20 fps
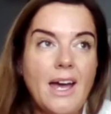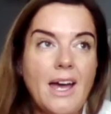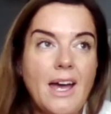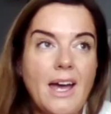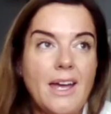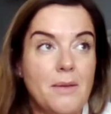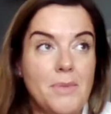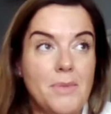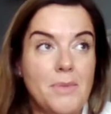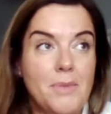
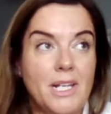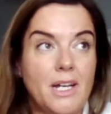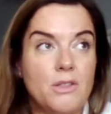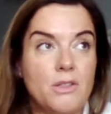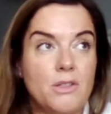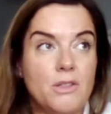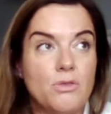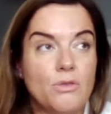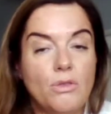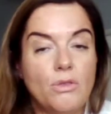like I mean,
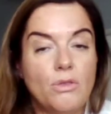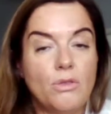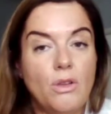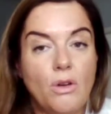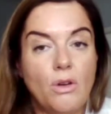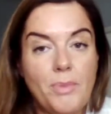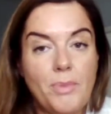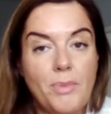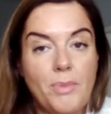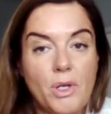I don't know a
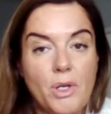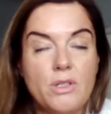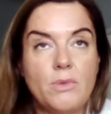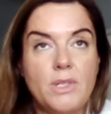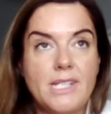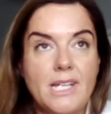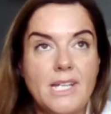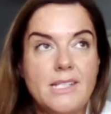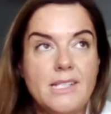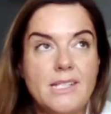lot about
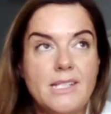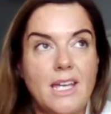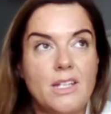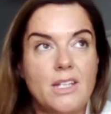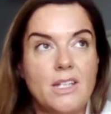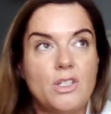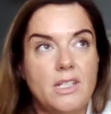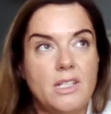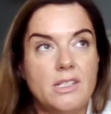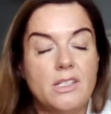it. We did
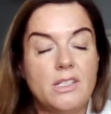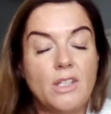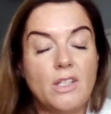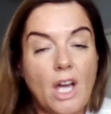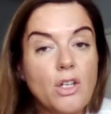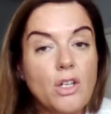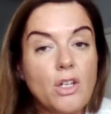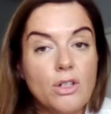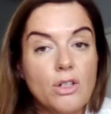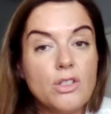get
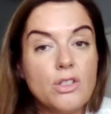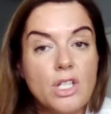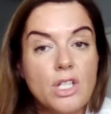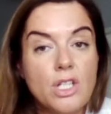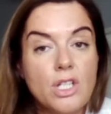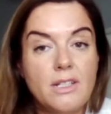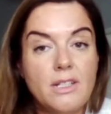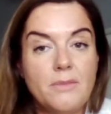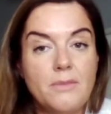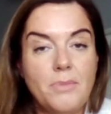trained. I
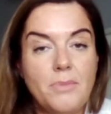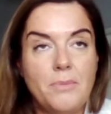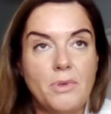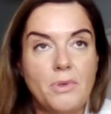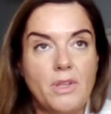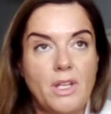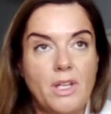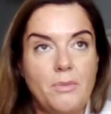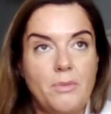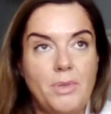could train
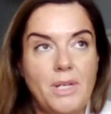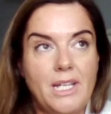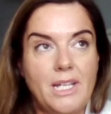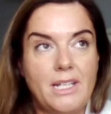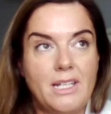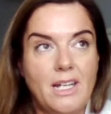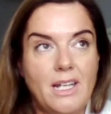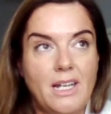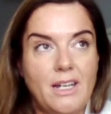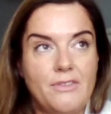people that are
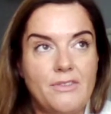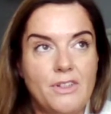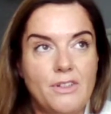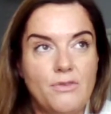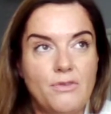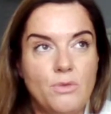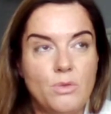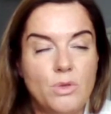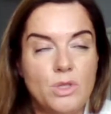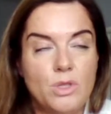pregnant
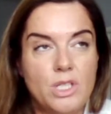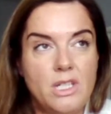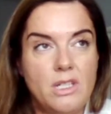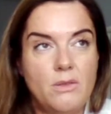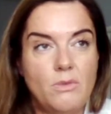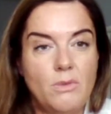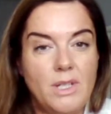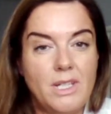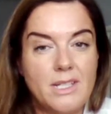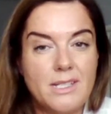after
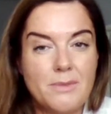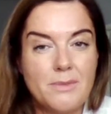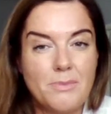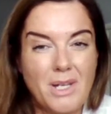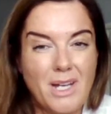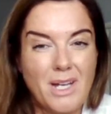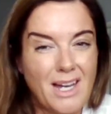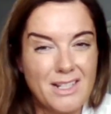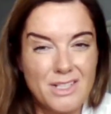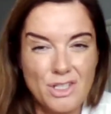14 weeks,
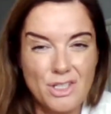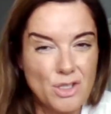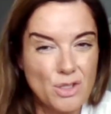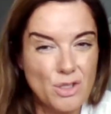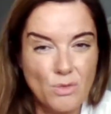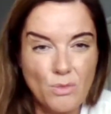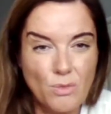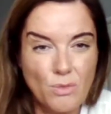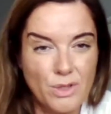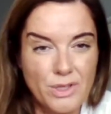but I
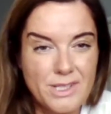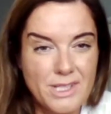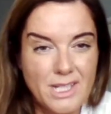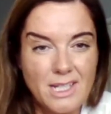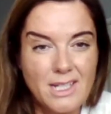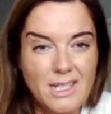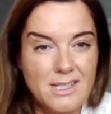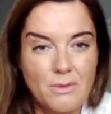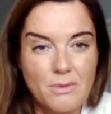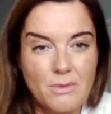just don't want to,
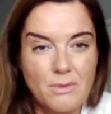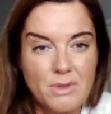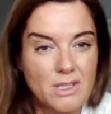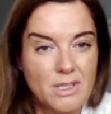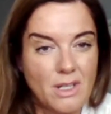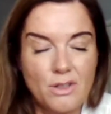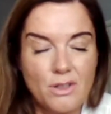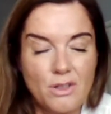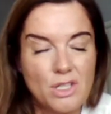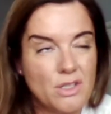because
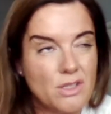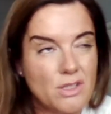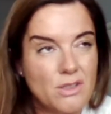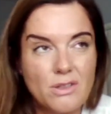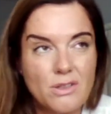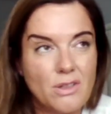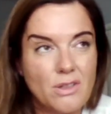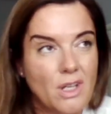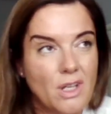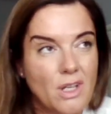I
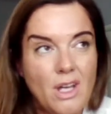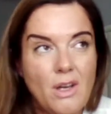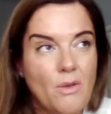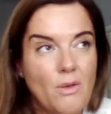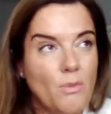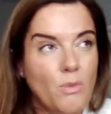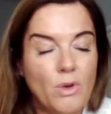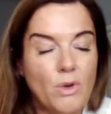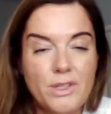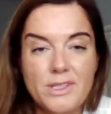just
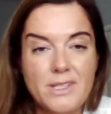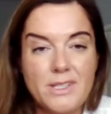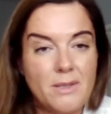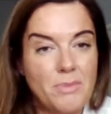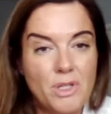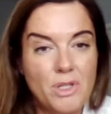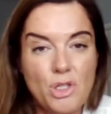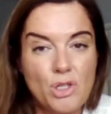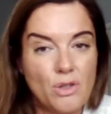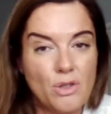want to
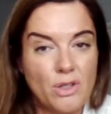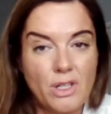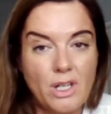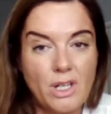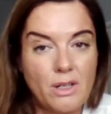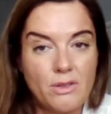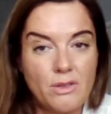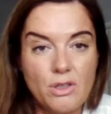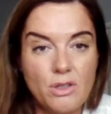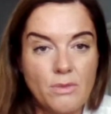be sure
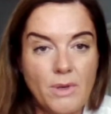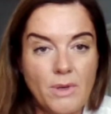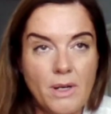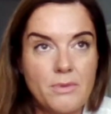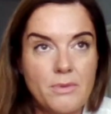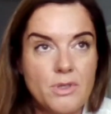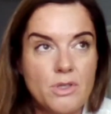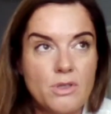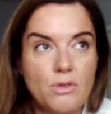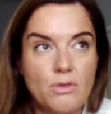I knew what I
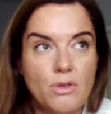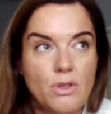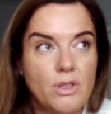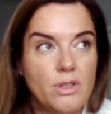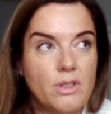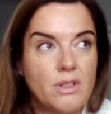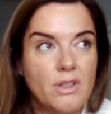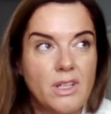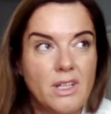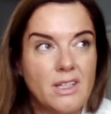was
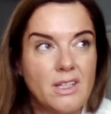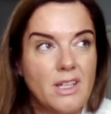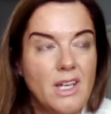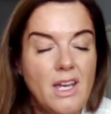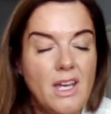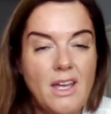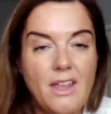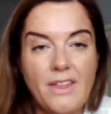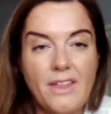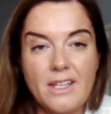doing. Like
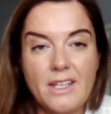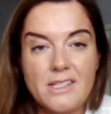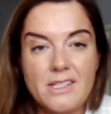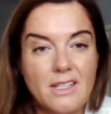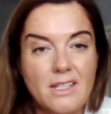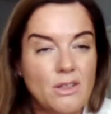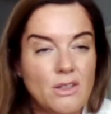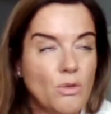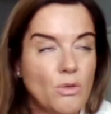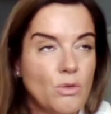things like
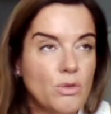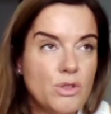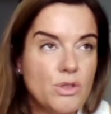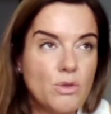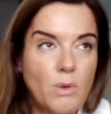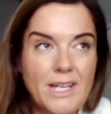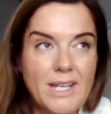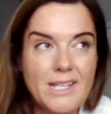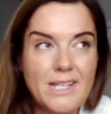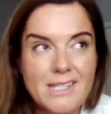no
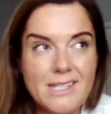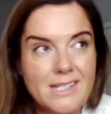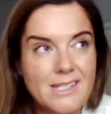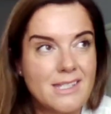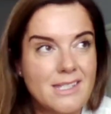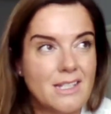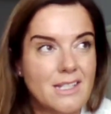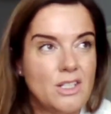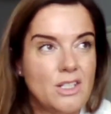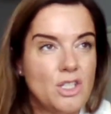twists
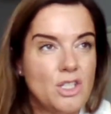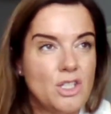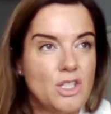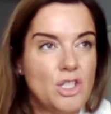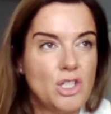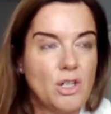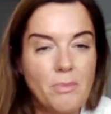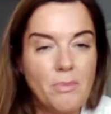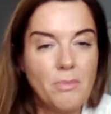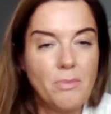and
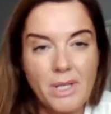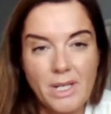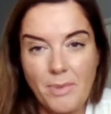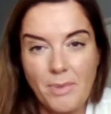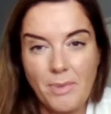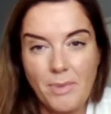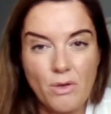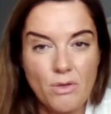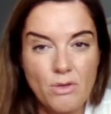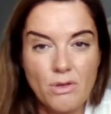jumping
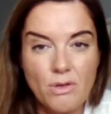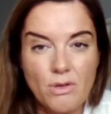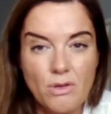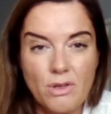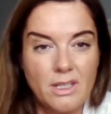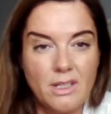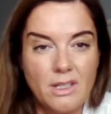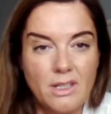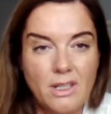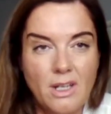about
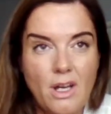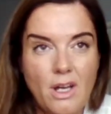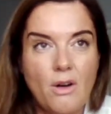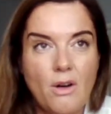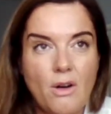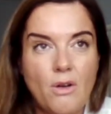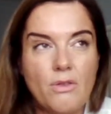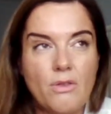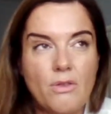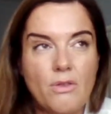and
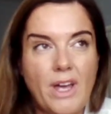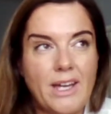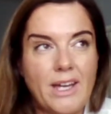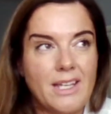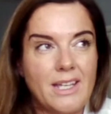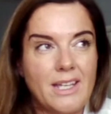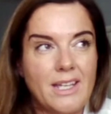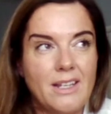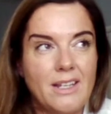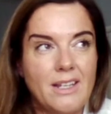all
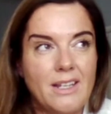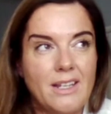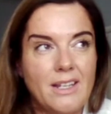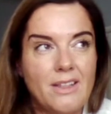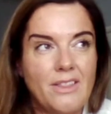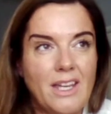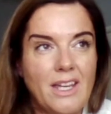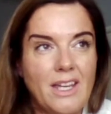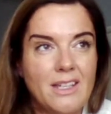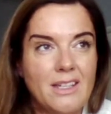that kind of
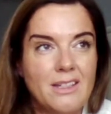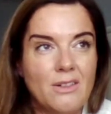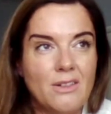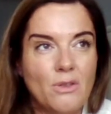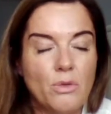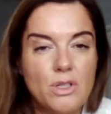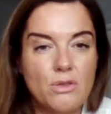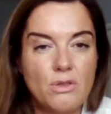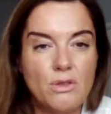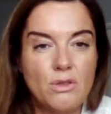thing,
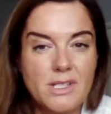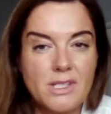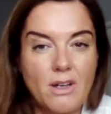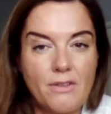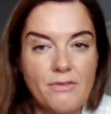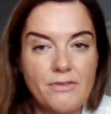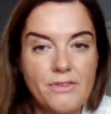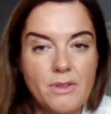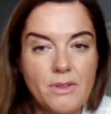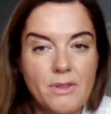only doing
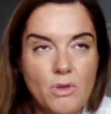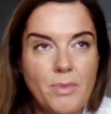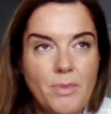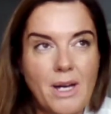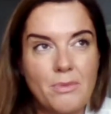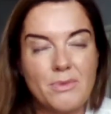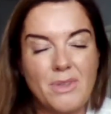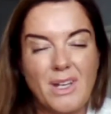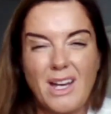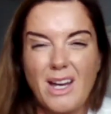what's
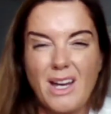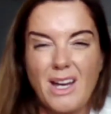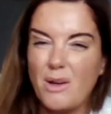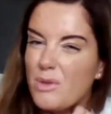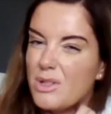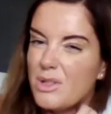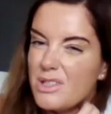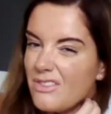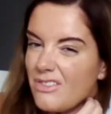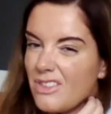comfortable. But
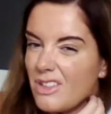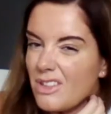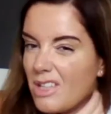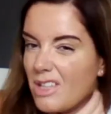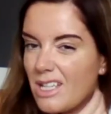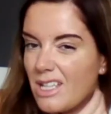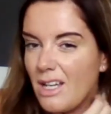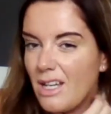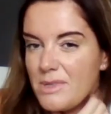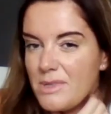I wouldn't
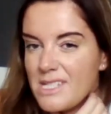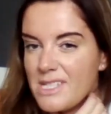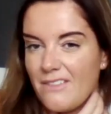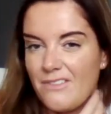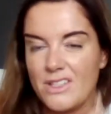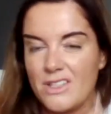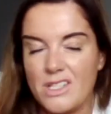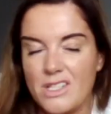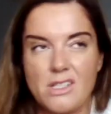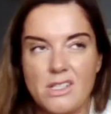feel like I
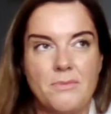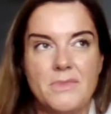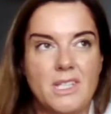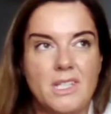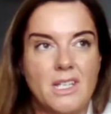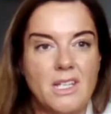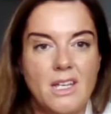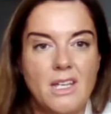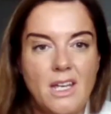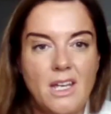was giving
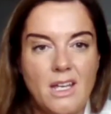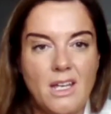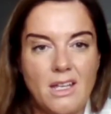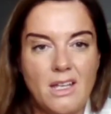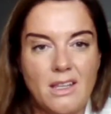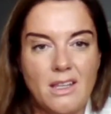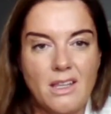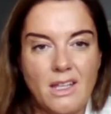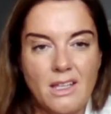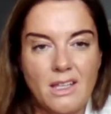somebody
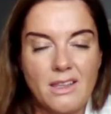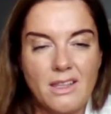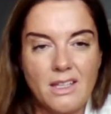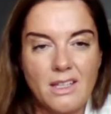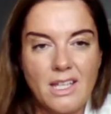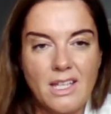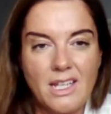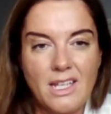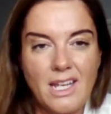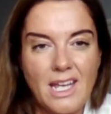like the
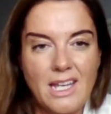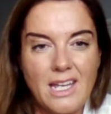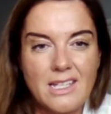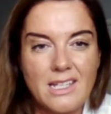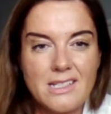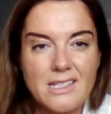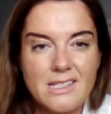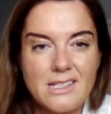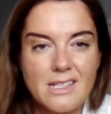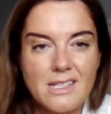correct,
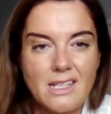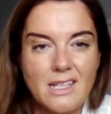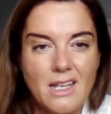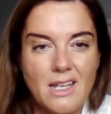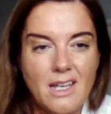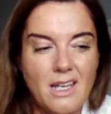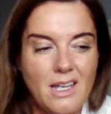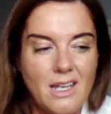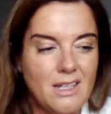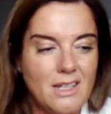
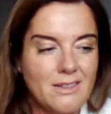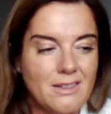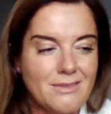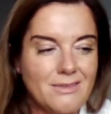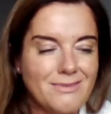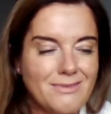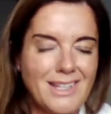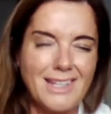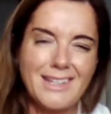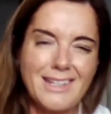
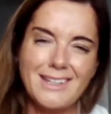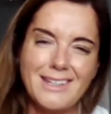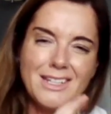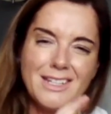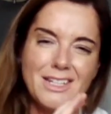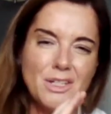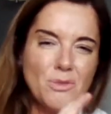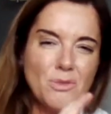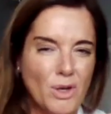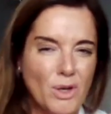like
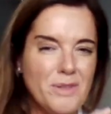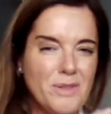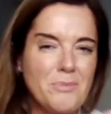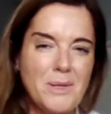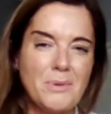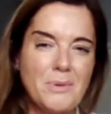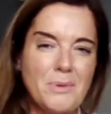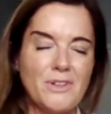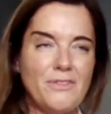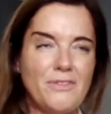you want
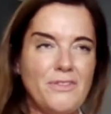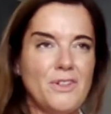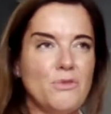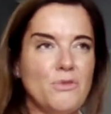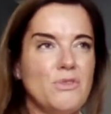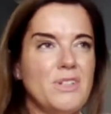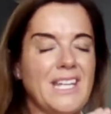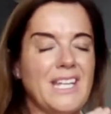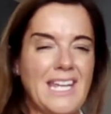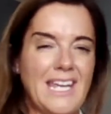people to feel
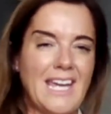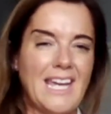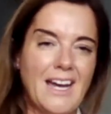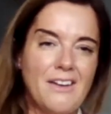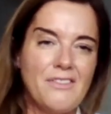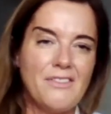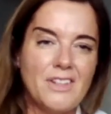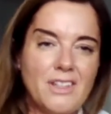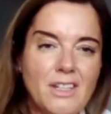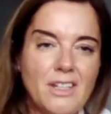great
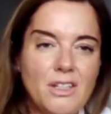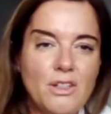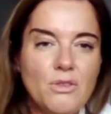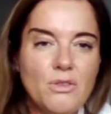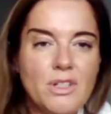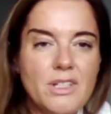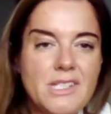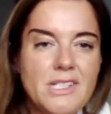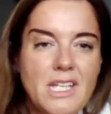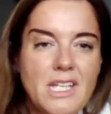after their yoga session.